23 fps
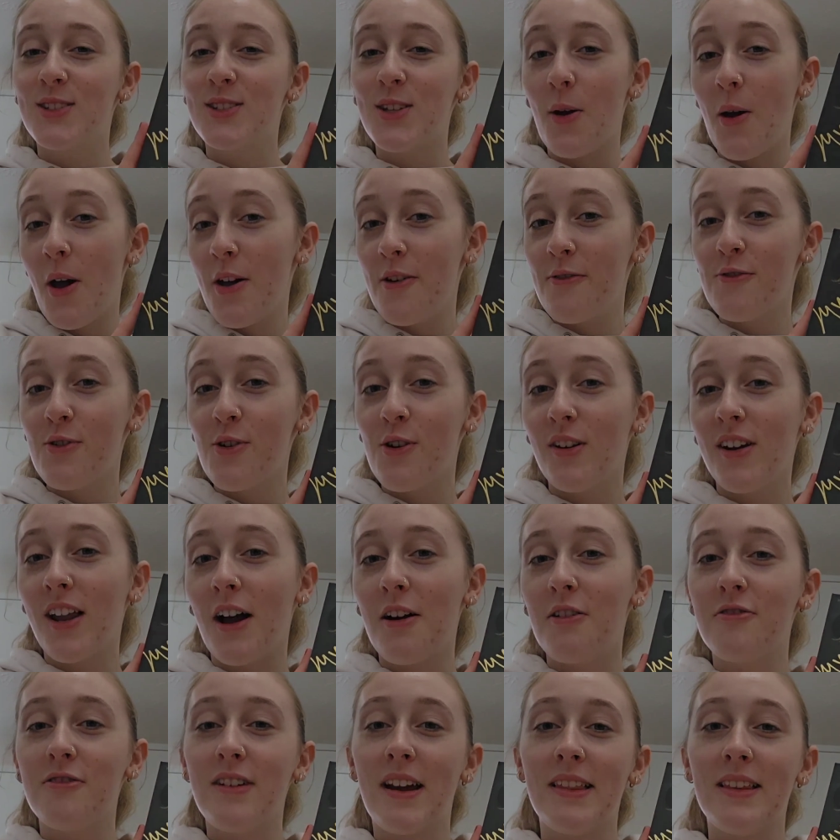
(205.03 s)
So overall, I
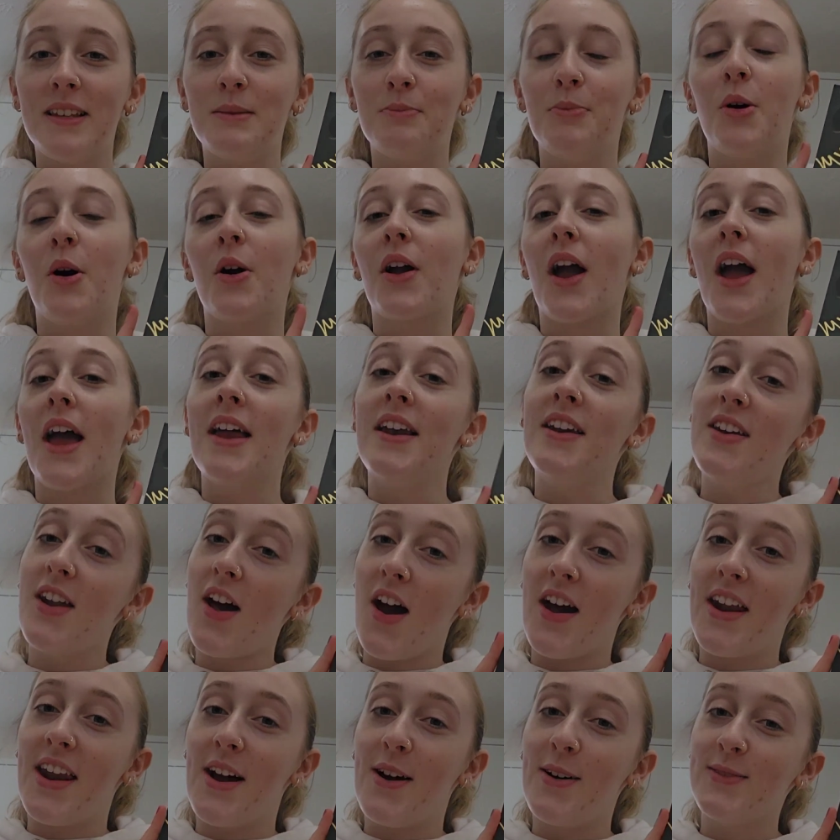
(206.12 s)
will rate this book a
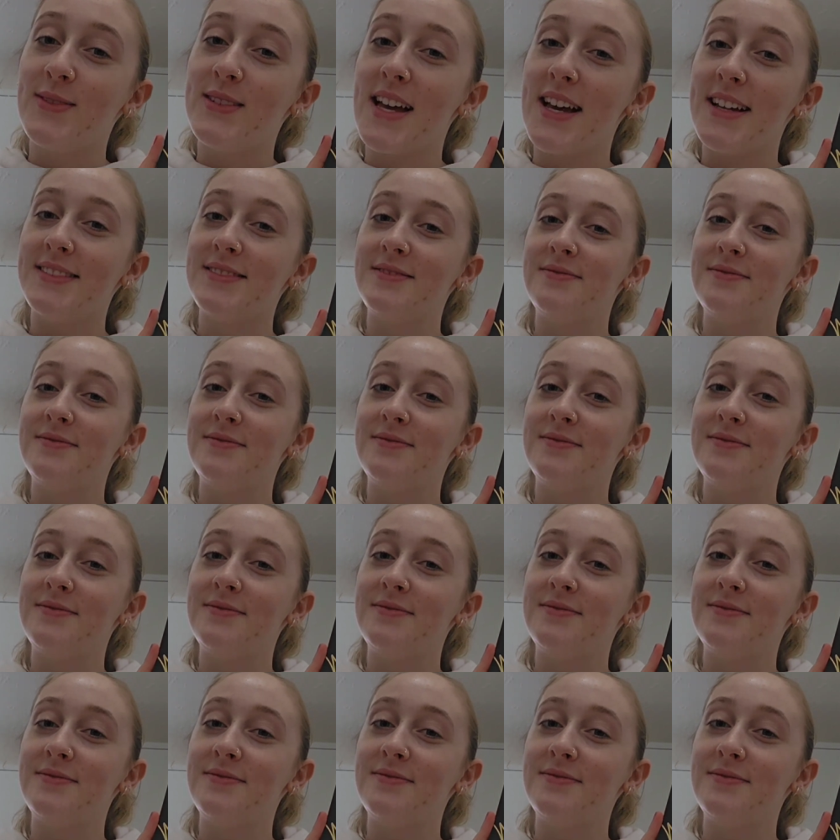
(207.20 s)
9 out of 10.